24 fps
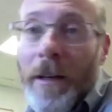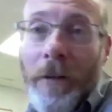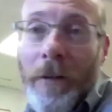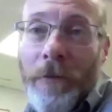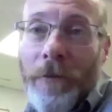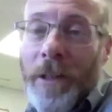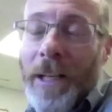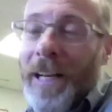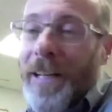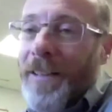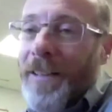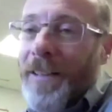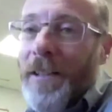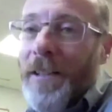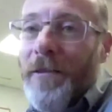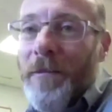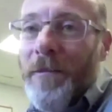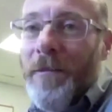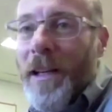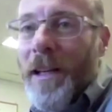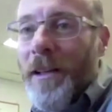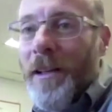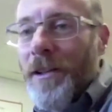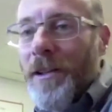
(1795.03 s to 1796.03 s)
And I forgot to
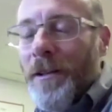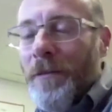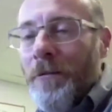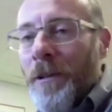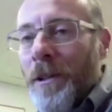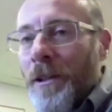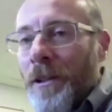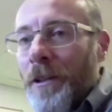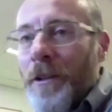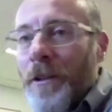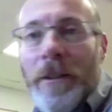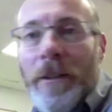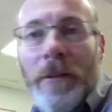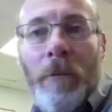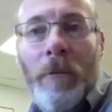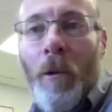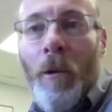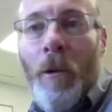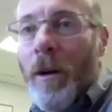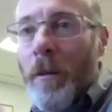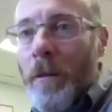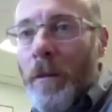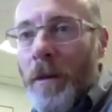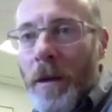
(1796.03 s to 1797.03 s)
even mention when you're in a
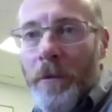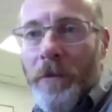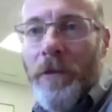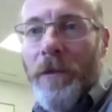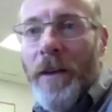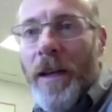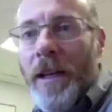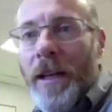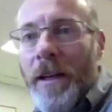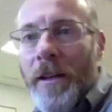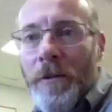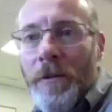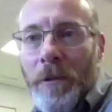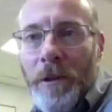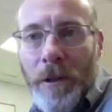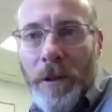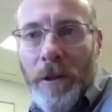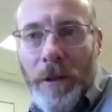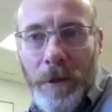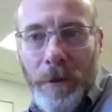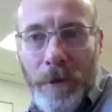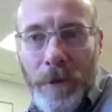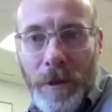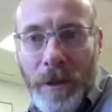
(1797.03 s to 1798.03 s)
warm up phase with a
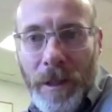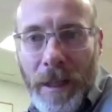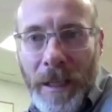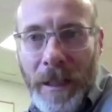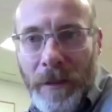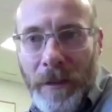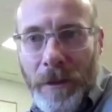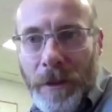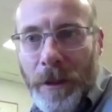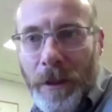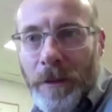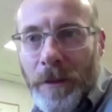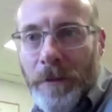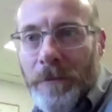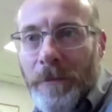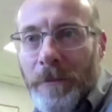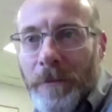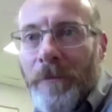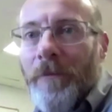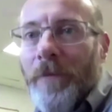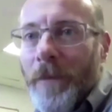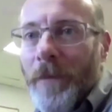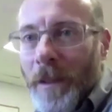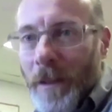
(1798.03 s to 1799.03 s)
new sensor,
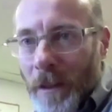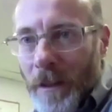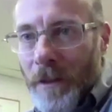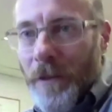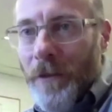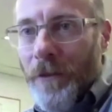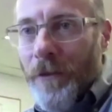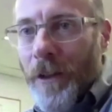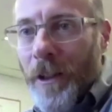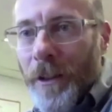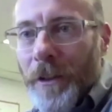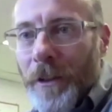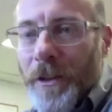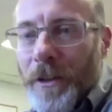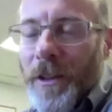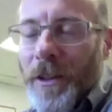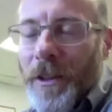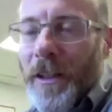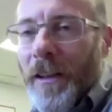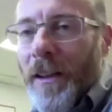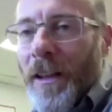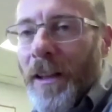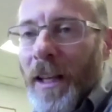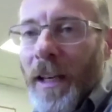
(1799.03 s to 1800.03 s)
you need a finger
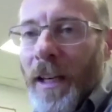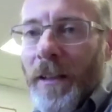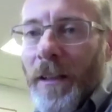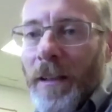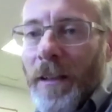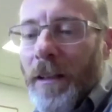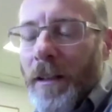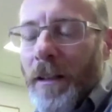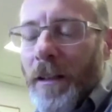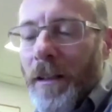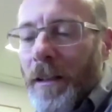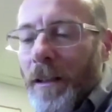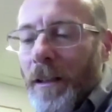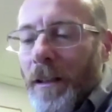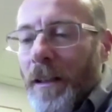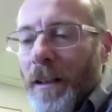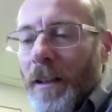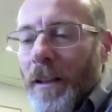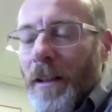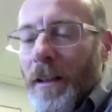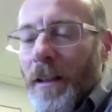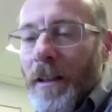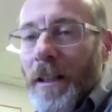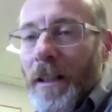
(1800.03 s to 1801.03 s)
stick then
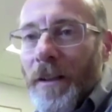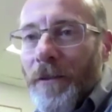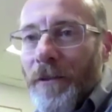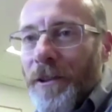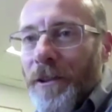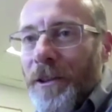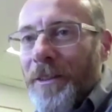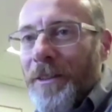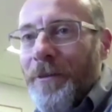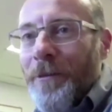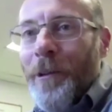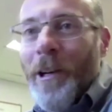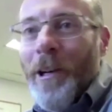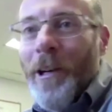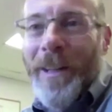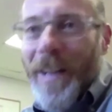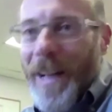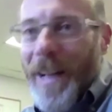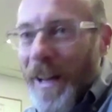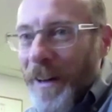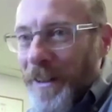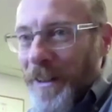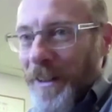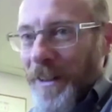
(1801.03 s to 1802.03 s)
if you
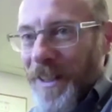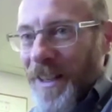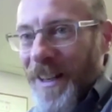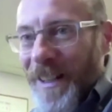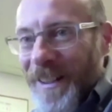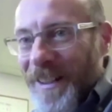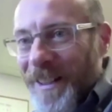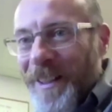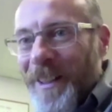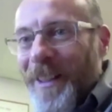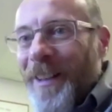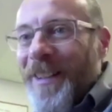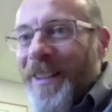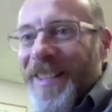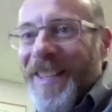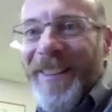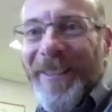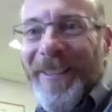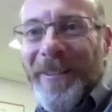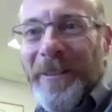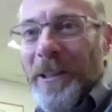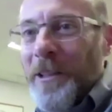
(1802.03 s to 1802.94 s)
ran out of sensors